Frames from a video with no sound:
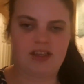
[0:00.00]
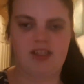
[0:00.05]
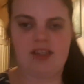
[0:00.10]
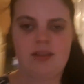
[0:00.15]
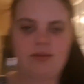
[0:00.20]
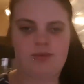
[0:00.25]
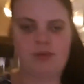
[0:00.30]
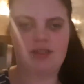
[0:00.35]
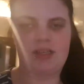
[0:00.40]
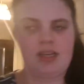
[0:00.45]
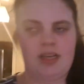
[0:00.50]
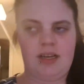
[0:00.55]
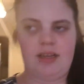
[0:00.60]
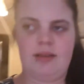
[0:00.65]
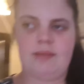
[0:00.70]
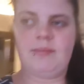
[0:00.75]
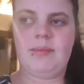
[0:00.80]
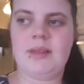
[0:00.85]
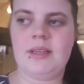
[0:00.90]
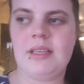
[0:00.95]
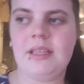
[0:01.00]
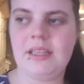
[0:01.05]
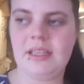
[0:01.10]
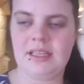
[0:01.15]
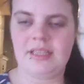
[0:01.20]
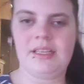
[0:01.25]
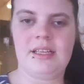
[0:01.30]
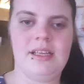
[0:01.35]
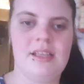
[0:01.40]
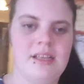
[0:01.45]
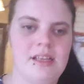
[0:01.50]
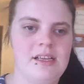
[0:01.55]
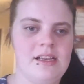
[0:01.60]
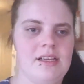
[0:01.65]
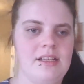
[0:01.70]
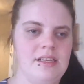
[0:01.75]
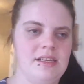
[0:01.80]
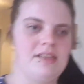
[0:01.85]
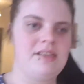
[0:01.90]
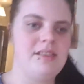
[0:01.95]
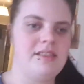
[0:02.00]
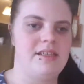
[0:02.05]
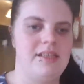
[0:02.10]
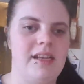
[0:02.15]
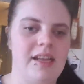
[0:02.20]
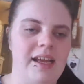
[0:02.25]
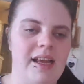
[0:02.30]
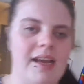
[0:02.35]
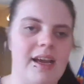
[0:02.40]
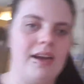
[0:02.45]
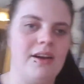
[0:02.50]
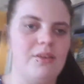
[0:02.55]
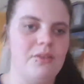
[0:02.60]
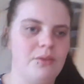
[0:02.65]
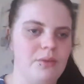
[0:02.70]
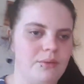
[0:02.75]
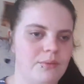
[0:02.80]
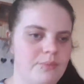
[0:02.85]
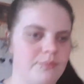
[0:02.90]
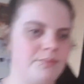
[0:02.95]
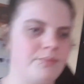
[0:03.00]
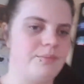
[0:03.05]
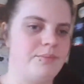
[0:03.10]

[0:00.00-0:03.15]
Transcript: finished washing up. So now,